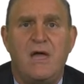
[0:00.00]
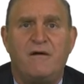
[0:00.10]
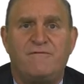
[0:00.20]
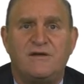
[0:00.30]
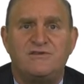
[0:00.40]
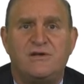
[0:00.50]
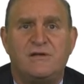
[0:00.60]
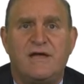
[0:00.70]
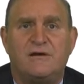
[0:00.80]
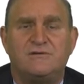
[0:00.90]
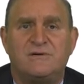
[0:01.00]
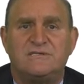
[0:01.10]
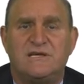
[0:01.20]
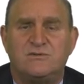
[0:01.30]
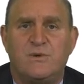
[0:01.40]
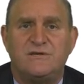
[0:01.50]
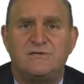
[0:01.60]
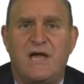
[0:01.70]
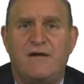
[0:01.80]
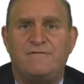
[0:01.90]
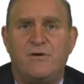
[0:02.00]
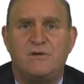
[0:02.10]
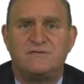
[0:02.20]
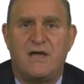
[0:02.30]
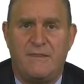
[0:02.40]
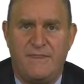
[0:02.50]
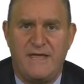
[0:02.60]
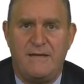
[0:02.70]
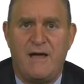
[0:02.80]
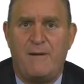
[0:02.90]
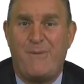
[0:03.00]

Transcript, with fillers: functional characteristics, which uh, focus on the uh,